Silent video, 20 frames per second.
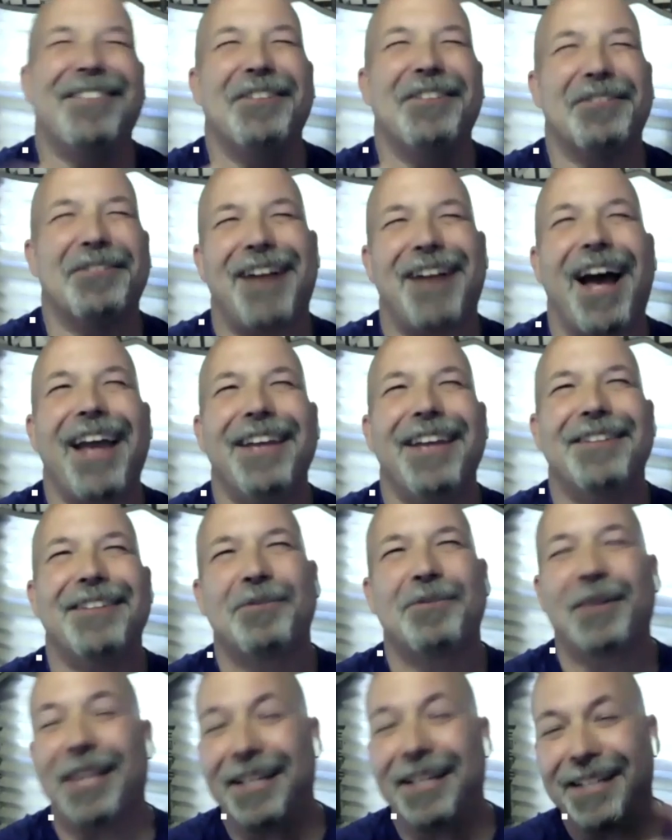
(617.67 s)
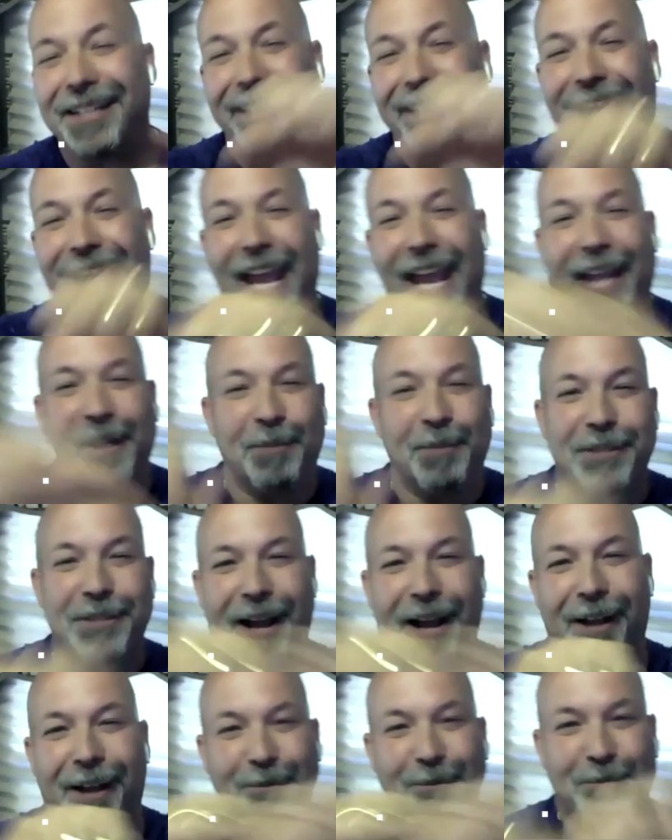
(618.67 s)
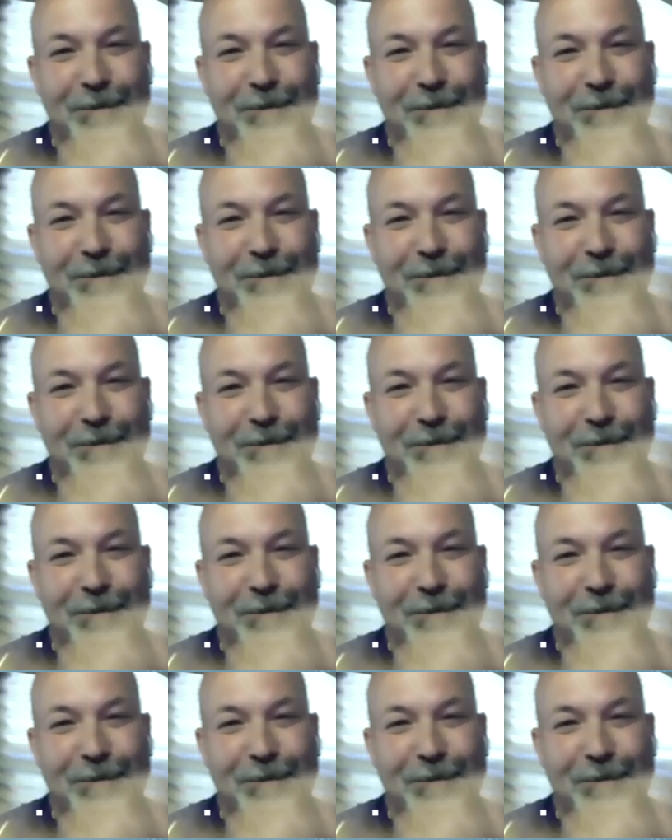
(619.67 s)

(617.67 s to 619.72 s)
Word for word: the Psy is the one that did Gangnam Style.